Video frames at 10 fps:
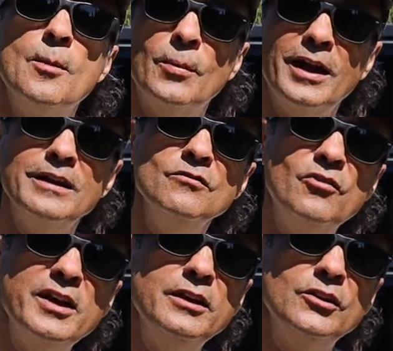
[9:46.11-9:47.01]
But I
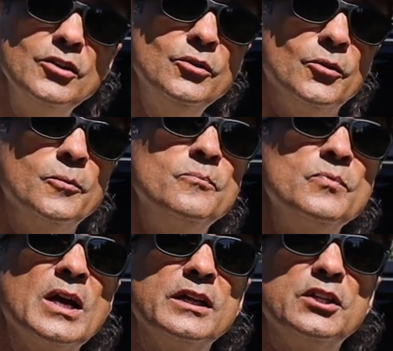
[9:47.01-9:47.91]
invite you
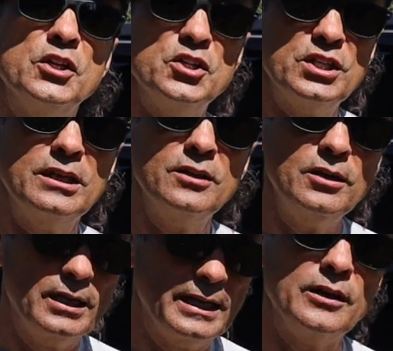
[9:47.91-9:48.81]
to share
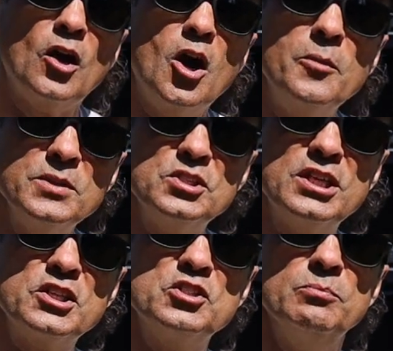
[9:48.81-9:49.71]
in the comments
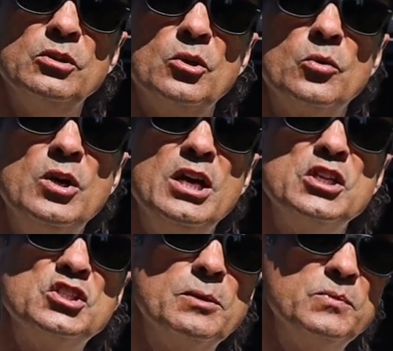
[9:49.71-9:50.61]
section below
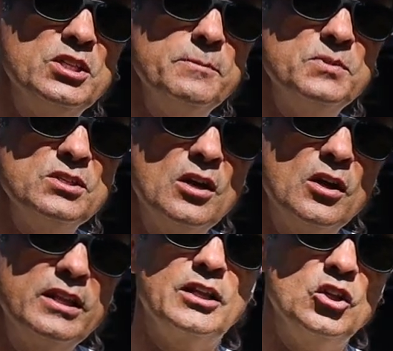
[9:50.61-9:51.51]
some tips
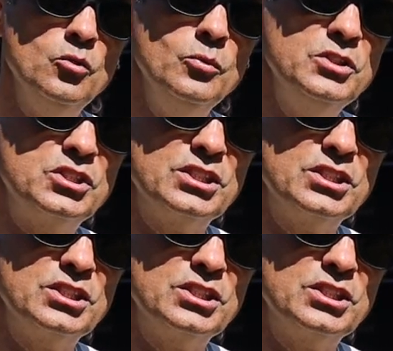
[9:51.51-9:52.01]
that you would